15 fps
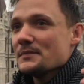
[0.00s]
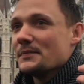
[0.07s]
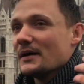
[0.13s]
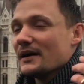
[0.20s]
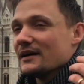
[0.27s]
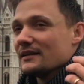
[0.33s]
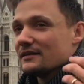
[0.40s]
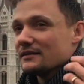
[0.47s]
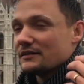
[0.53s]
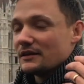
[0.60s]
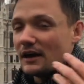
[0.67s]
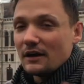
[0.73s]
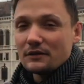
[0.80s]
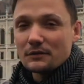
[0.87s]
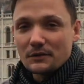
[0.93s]
but
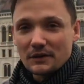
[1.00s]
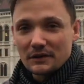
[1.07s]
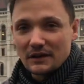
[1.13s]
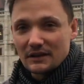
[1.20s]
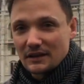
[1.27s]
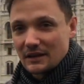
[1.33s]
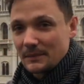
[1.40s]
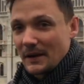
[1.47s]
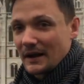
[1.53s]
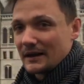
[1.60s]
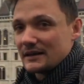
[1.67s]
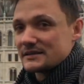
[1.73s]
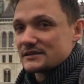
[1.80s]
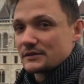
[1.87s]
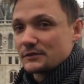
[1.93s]
The other really neat thing about
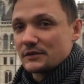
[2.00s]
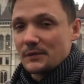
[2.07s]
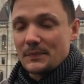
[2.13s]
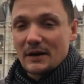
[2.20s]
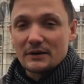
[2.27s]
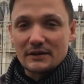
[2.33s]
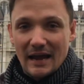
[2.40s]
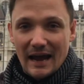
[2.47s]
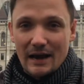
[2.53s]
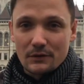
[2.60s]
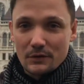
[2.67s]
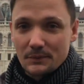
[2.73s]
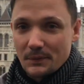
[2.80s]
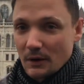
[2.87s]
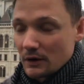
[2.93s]
it is compared to
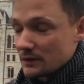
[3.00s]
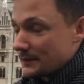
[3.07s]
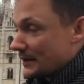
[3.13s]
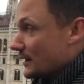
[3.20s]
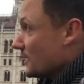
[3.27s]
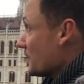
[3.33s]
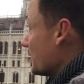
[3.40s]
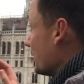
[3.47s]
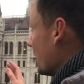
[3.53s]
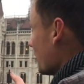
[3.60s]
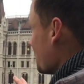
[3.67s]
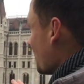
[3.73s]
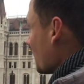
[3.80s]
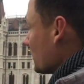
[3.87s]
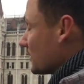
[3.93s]
our parliament,
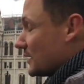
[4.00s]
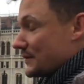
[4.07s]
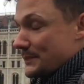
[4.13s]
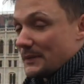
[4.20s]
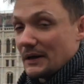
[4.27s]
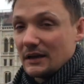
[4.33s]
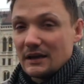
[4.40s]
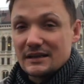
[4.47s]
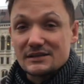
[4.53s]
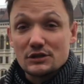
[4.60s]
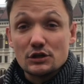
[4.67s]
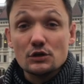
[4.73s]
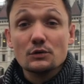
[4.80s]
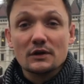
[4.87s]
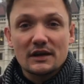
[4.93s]
their parliament is
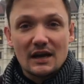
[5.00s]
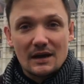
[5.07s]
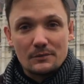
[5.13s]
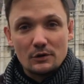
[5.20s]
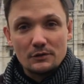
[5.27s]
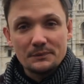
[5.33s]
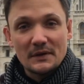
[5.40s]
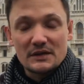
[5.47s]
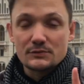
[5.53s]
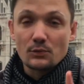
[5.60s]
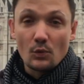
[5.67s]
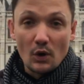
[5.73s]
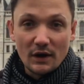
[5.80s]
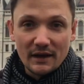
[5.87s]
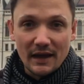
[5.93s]
unicameral, has
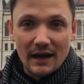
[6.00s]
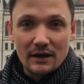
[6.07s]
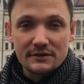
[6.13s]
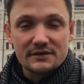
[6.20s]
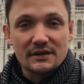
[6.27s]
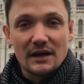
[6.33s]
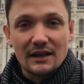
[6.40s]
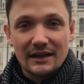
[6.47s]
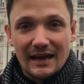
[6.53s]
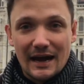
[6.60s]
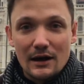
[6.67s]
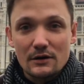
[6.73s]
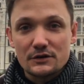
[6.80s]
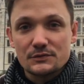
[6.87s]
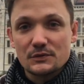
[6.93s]
one house, not like
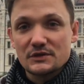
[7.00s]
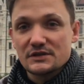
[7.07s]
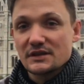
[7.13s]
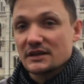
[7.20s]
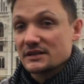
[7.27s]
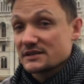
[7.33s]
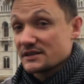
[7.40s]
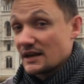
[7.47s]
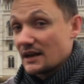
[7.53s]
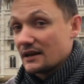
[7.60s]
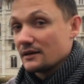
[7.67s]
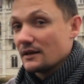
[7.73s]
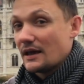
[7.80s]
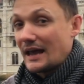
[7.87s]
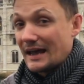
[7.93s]
ours, which is like a
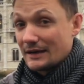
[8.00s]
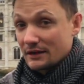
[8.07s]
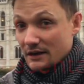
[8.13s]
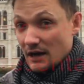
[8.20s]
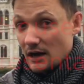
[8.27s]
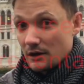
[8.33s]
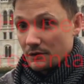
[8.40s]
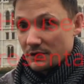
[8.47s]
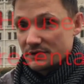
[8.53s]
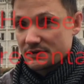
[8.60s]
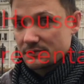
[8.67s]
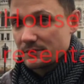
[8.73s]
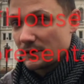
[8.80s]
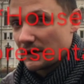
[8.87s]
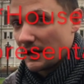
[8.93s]
Senate and a
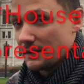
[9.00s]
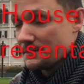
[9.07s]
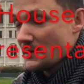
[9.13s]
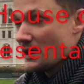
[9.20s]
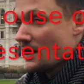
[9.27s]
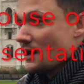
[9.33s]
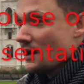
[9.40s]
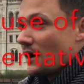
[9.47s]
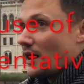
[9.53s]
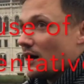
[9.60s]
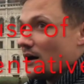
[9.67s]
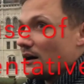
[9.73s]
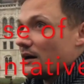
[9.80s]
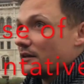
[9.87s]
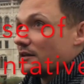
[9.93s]
Congress, okay?
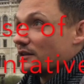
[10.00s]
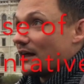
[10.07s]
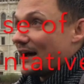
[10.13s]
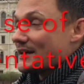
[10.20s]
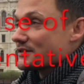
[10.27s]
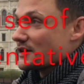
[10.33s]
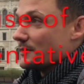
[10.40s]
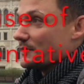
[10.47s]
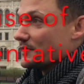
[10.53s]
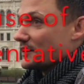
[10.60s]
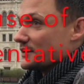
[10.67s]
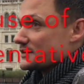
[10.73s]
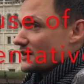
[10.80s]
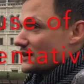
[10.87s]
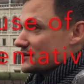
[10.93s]
The last couple
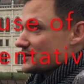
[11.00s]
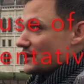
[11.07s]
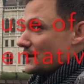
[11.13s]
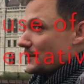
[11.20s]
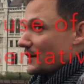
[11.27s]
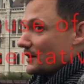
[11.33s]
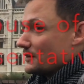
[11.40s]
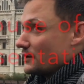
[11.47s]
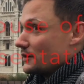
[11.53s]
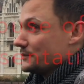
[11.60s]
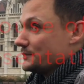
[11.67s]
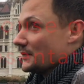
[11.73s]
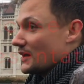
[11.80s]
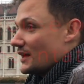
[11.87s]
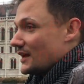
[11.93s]
things that I'll say about it,
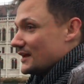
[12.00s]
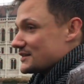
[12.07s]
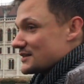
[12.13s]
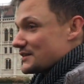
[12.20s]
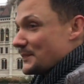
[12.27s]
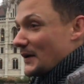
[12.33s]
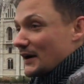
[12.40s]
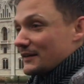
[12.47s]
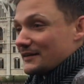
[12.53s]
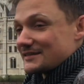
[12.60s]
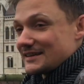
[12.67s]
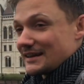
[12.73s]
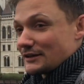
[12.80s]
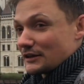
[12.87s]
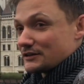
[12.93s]
though, is it apparently
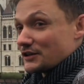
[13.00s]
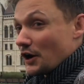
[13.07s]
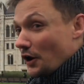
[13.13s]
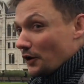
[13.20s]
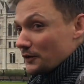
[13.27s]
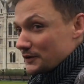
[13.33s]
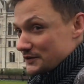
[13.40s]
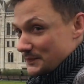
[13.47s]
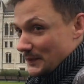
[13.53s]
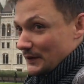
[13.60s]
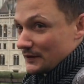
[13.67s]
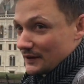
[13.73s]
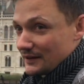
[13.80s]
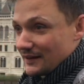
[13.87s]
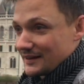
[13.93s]
is not the tallest
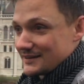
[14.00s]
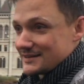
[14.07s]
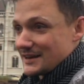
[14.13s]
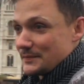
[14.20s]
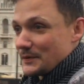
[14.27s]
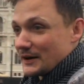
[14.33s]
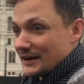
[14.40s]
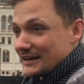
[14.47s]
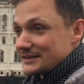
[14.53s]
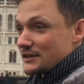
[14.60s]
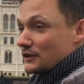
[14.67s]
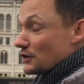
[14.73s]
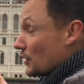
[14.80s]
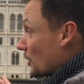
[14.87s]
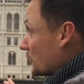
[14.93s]
building, like I said, but it is
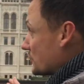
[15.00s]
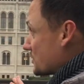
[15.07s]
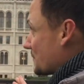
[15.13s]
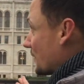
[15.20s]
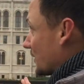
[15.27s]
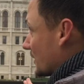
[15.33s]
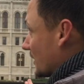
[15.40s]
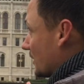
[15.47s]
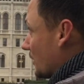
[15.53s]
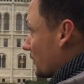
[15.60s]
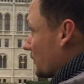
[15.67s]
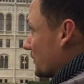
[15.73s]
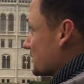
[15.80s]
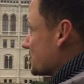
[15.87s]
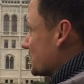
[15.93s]
the largest building in
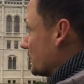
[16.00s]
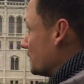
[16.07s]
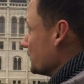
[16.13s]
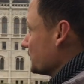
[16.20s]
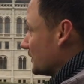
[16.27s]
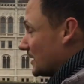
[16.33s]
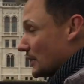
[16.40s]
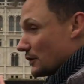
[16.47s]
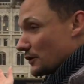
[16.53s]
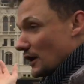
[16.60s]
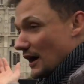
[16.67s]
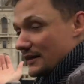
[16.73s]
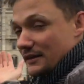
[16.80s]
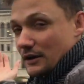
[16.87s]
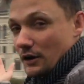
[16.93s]
Hungary still.
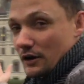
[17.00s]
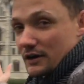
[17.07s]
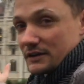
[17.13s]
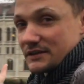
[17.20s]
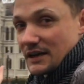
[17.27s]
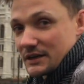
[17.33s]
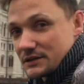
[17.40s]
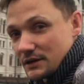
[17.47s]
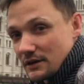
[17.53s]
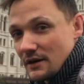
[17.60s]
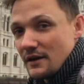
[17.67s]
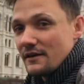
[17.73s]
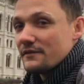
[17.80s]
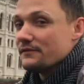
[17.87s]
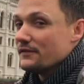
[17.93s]
Neo-Gothic architecture,
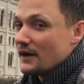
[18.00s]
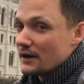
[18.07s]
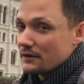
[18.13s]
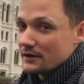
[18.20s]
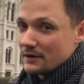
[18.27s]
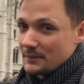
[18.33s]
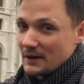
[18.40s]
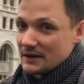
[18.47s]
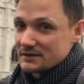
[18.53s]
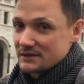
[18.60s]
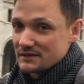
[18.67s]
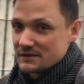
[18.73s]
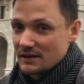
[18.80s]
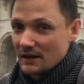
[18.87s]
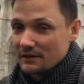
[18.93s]
very
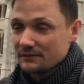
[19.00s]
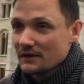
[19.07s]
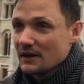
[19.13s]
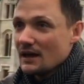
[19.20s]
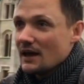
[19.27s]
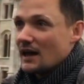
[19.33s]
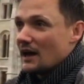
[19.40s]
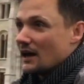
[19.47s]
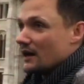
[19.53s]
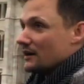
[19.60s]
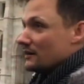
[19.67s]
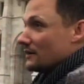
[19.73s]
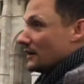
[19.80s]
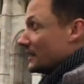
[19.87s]
amazing stuff, and